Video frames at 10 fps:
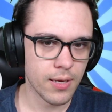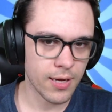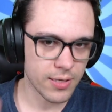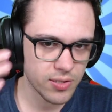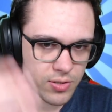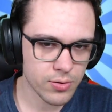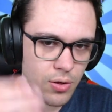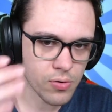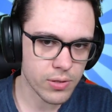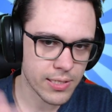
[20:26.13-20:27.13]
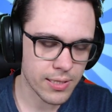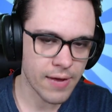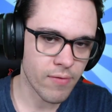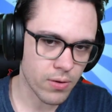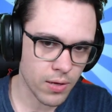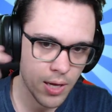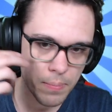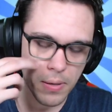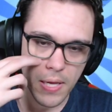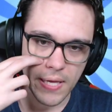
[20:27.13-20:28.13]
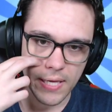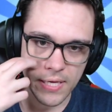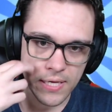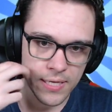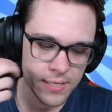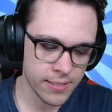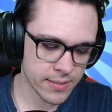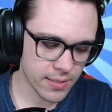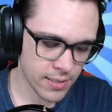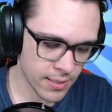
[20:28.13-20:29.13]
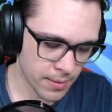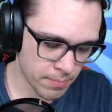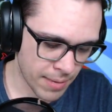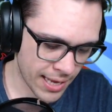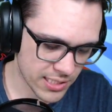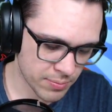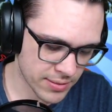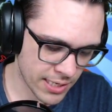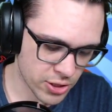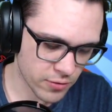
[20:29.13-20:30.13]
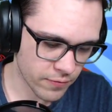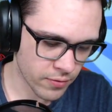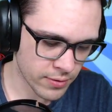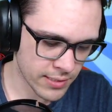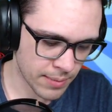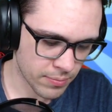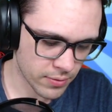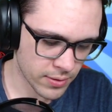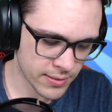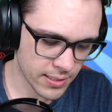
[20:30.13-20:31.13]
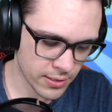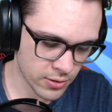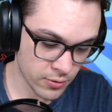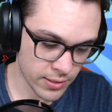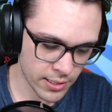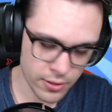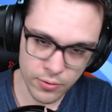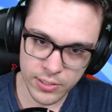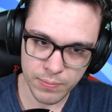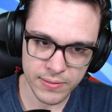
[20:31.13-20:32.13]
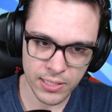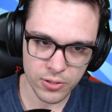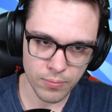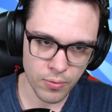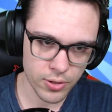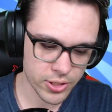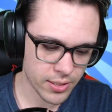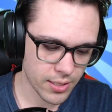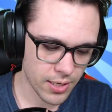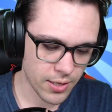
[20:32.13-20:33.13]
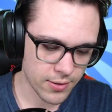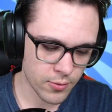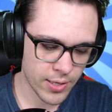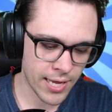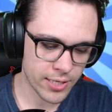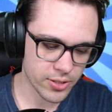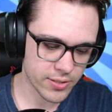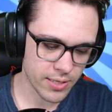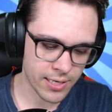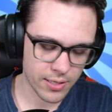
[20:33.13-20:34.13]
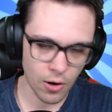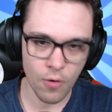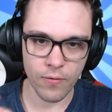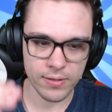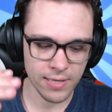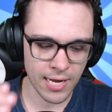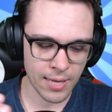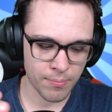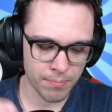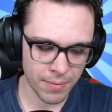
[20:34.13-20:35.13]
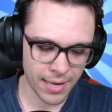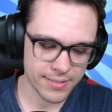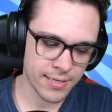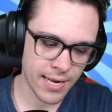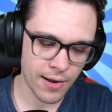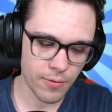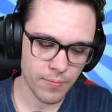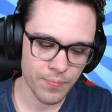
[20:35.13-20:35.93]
slowly level up his max potential, for example, his, you know, the increased potential portion. You can't just, like, over time max it out